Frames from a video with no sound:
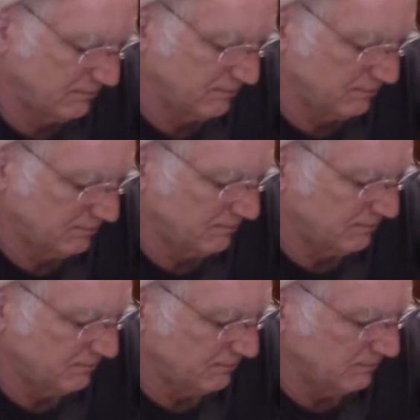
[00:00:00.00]

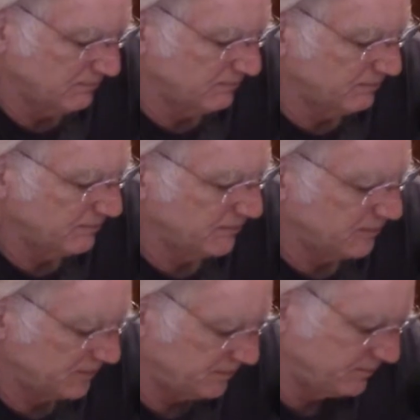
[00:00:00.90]

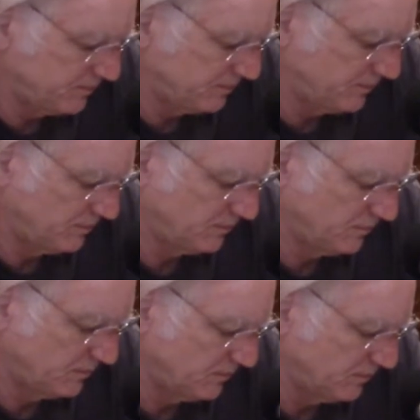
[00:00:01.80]

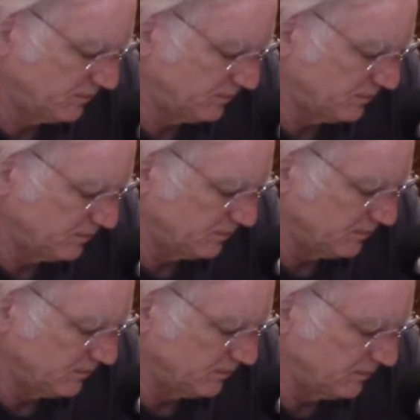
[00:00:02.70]

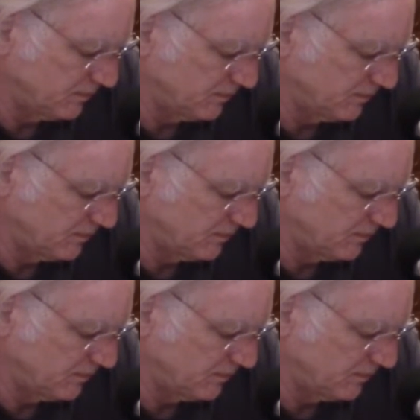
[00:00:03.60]
[no speech]